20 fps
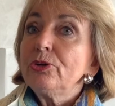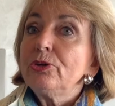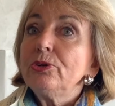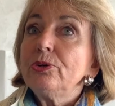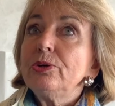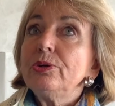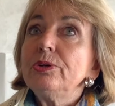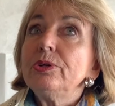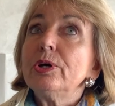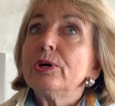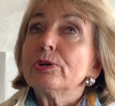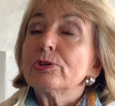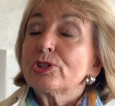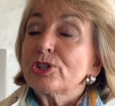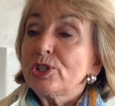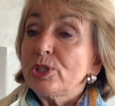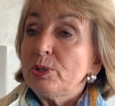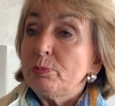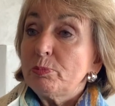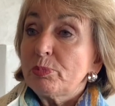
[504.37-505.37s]
no,
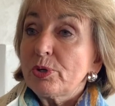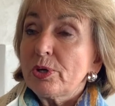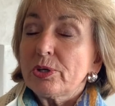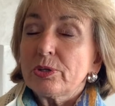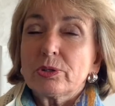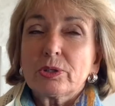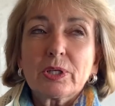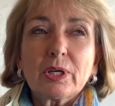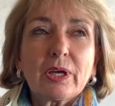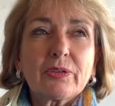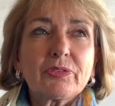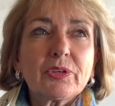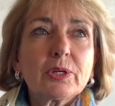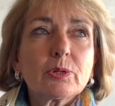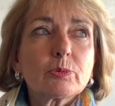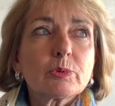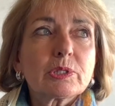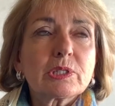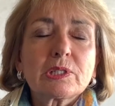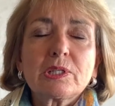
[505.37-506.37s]
she broke, I think it
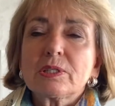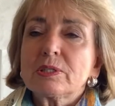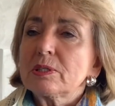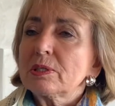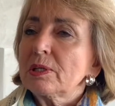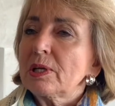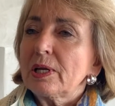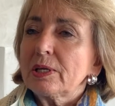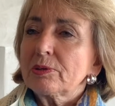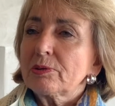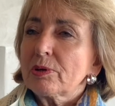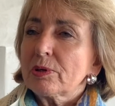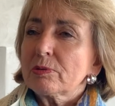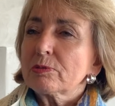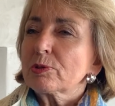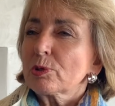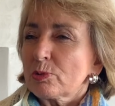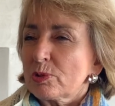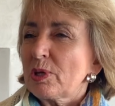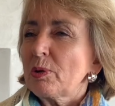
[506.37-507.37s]
was Linda Ludgroves
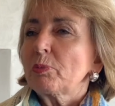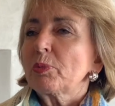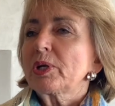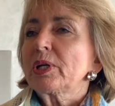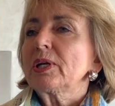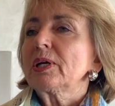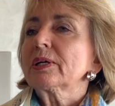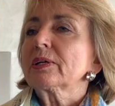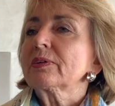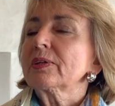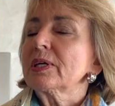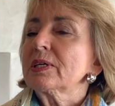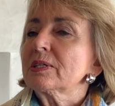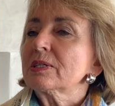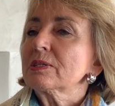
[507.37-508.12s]
or someone like that,